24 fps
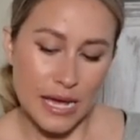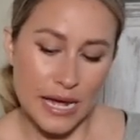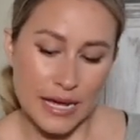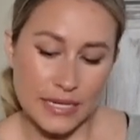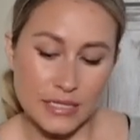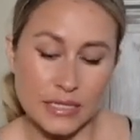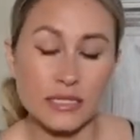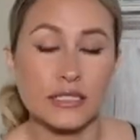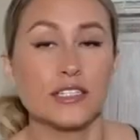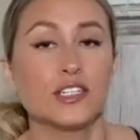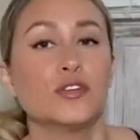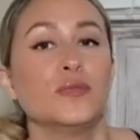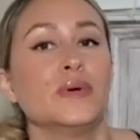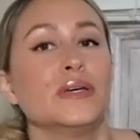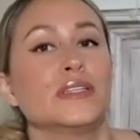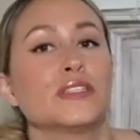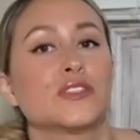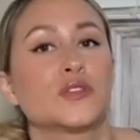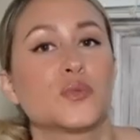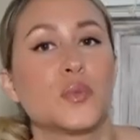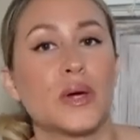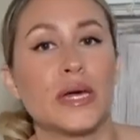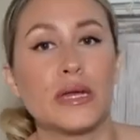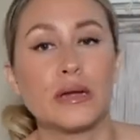it's a little bit
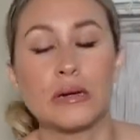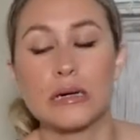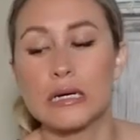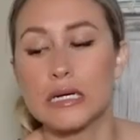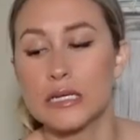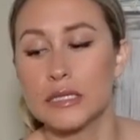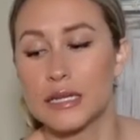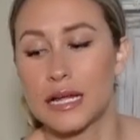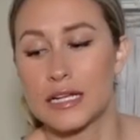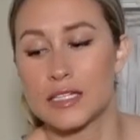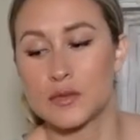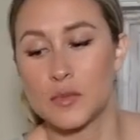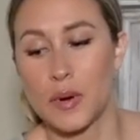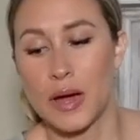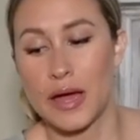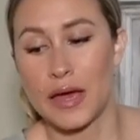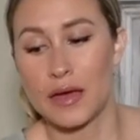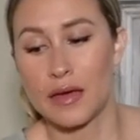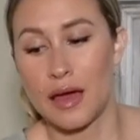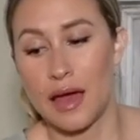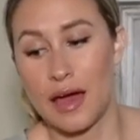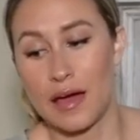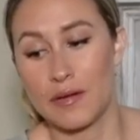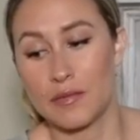sweeter. That's
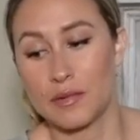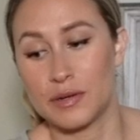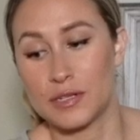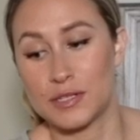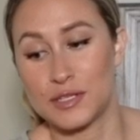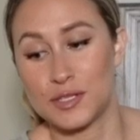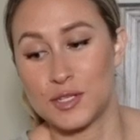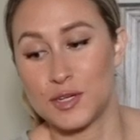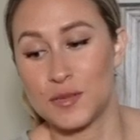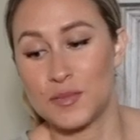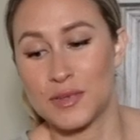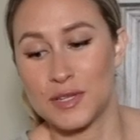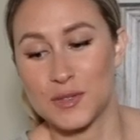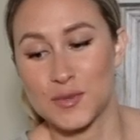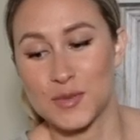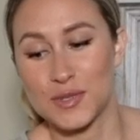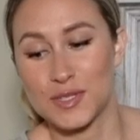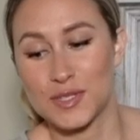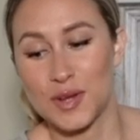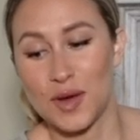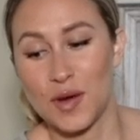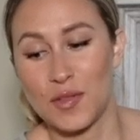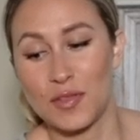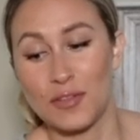why I would assume this
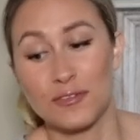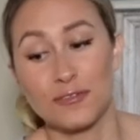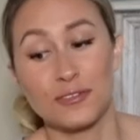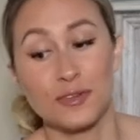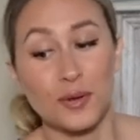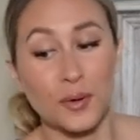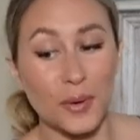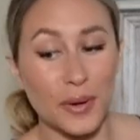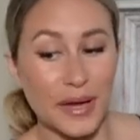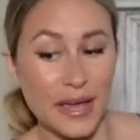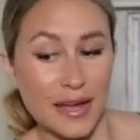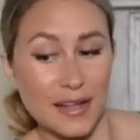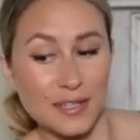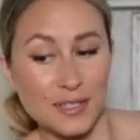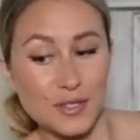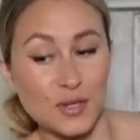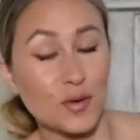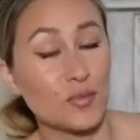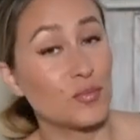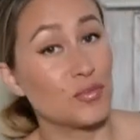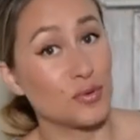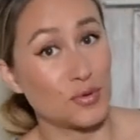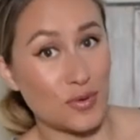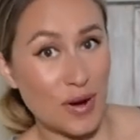one's called the
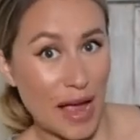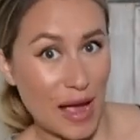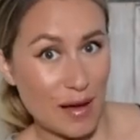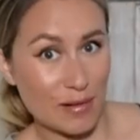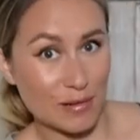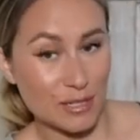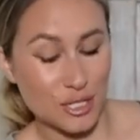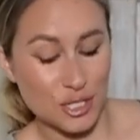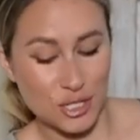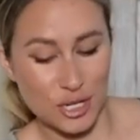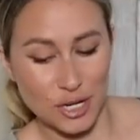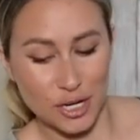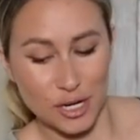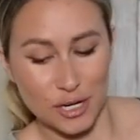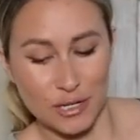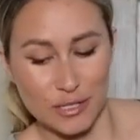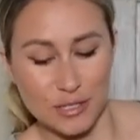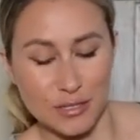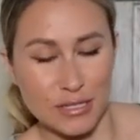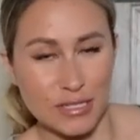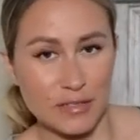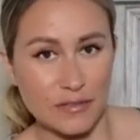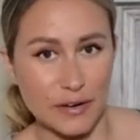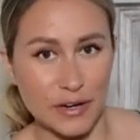Floriental Brown Sugar.
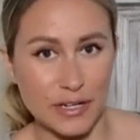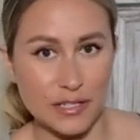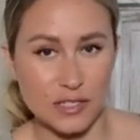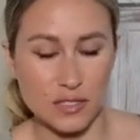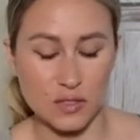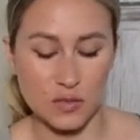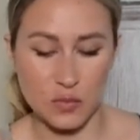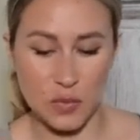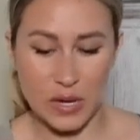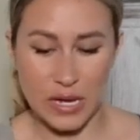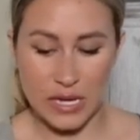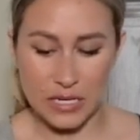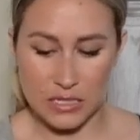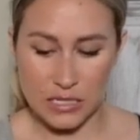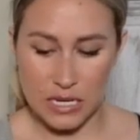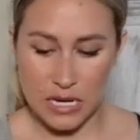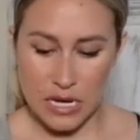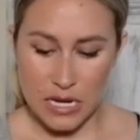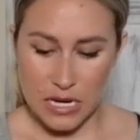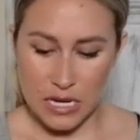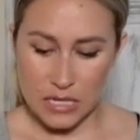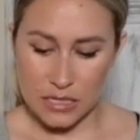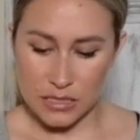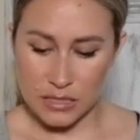So it's a very sweet
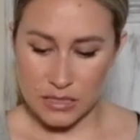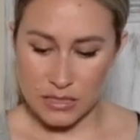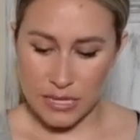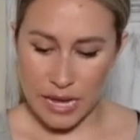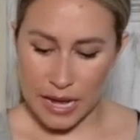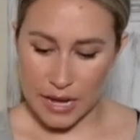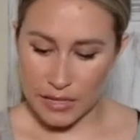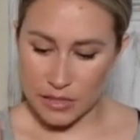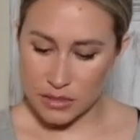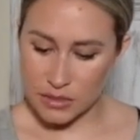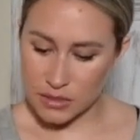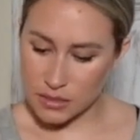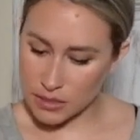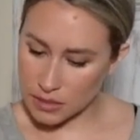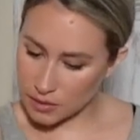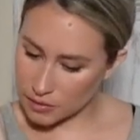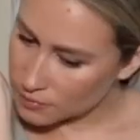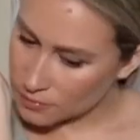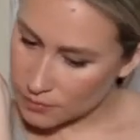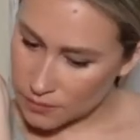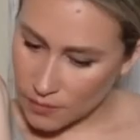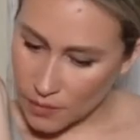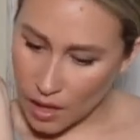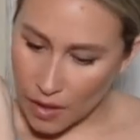scent.
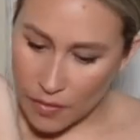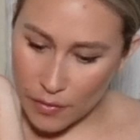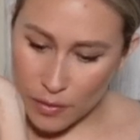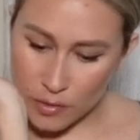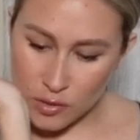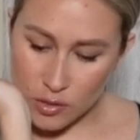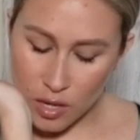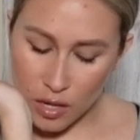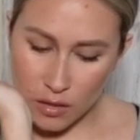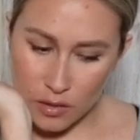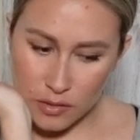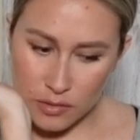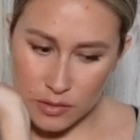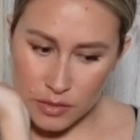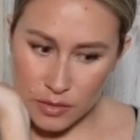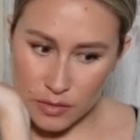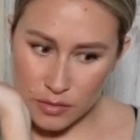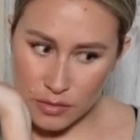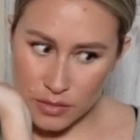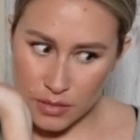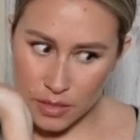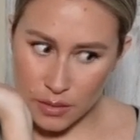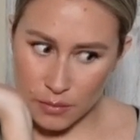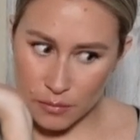And there's also
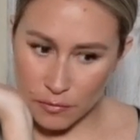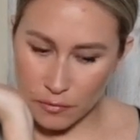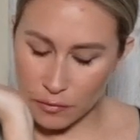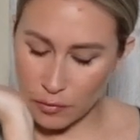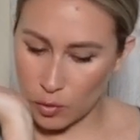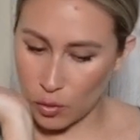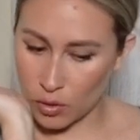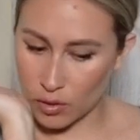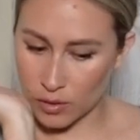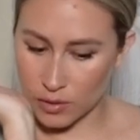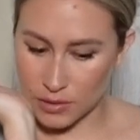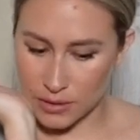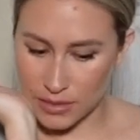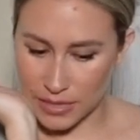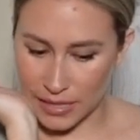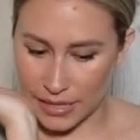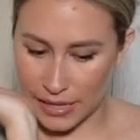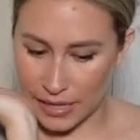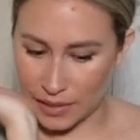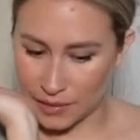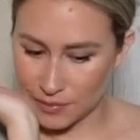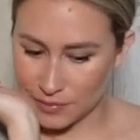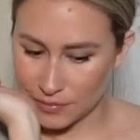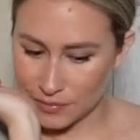some florals in
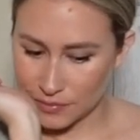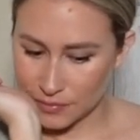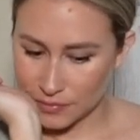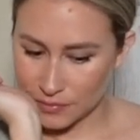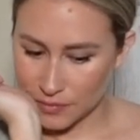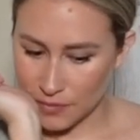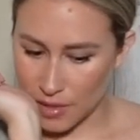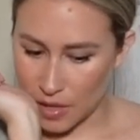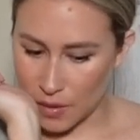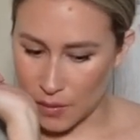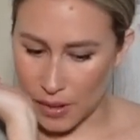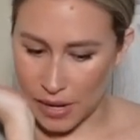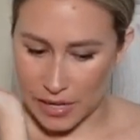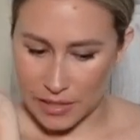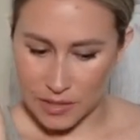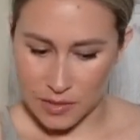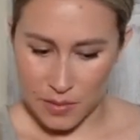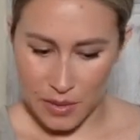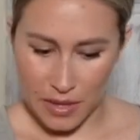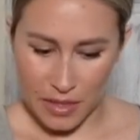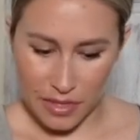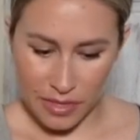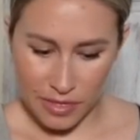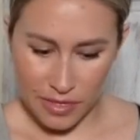it. Okay,
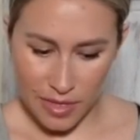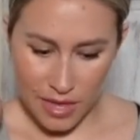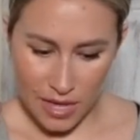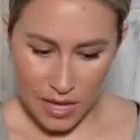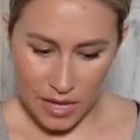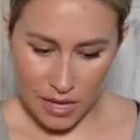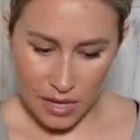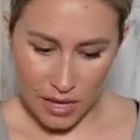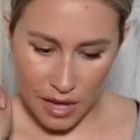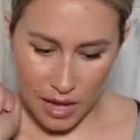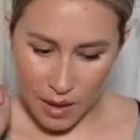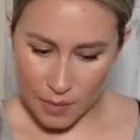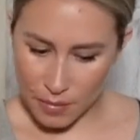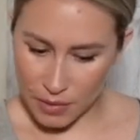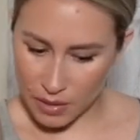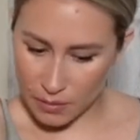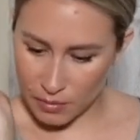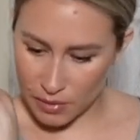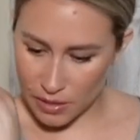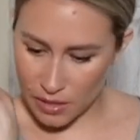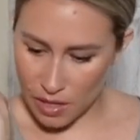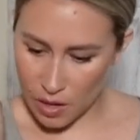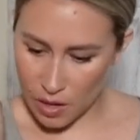so I think I'm gonna